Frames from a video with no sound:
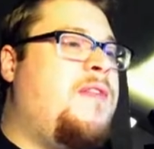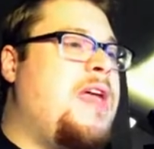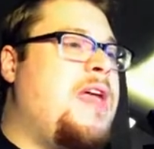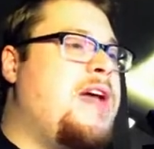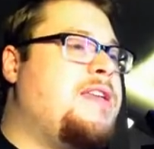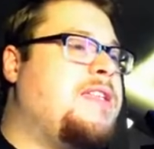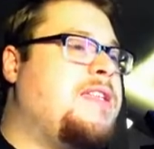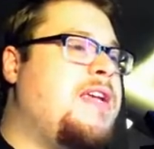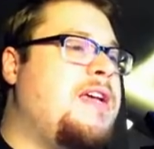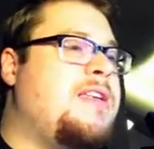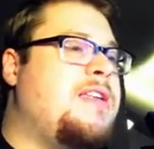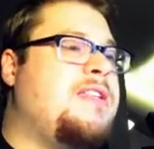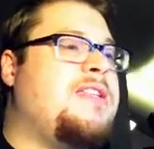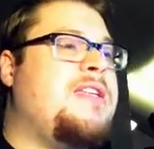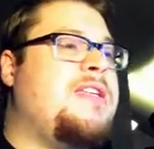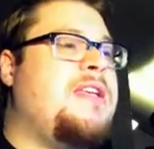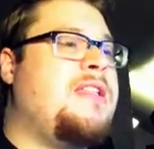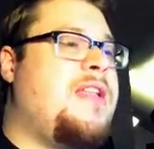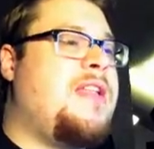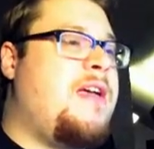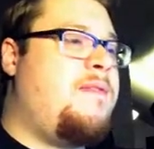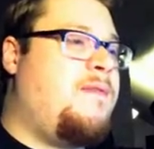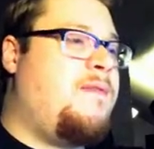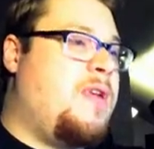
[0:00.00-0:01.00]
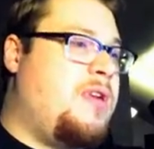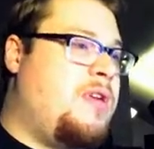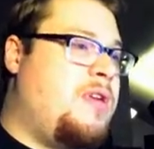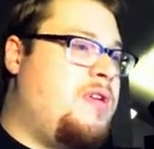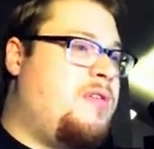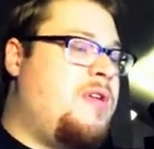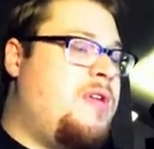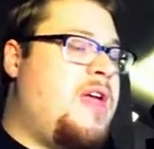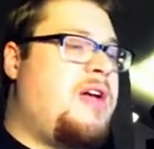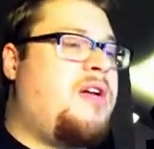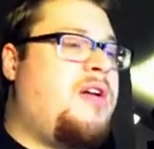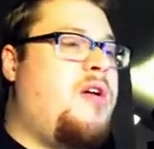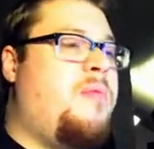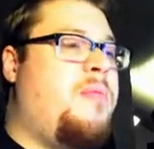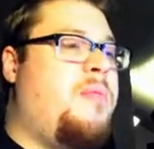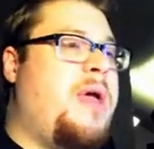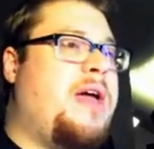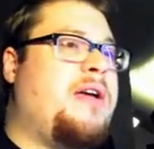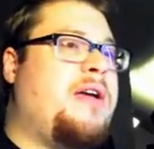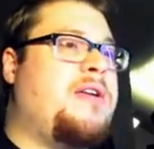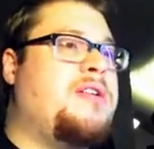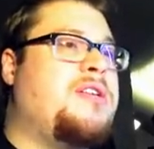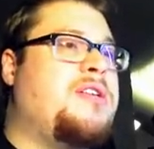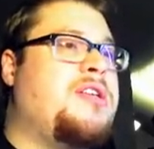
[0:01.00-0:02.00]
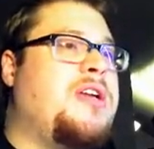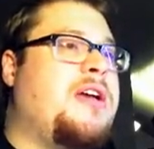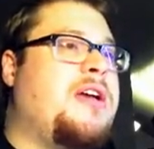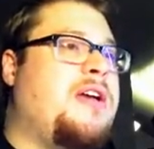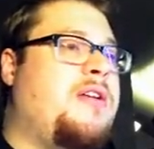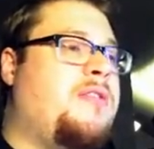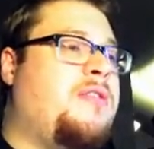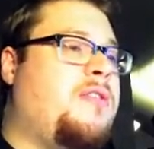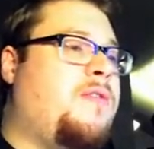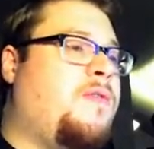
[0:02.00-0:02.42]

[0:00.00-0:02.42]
guys hadn't seen that video yet, go back and check out the